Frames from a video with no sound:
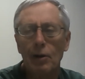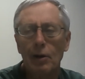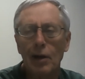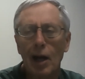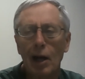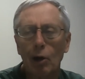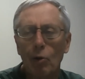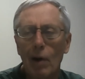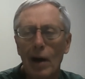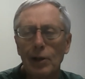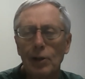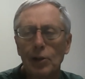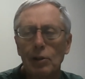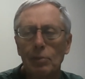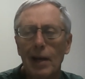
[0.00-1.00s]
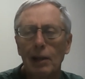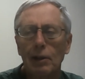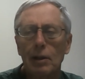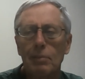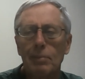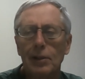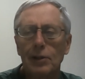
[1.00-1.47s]
Uh, they're not quite as
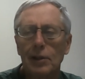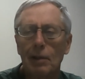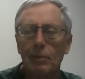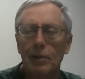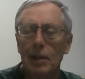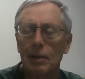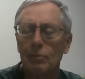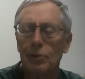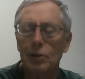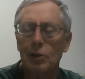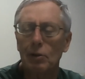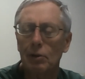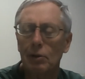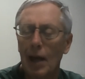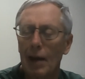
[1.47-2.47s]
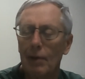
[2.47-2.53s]
smelly, but some of them still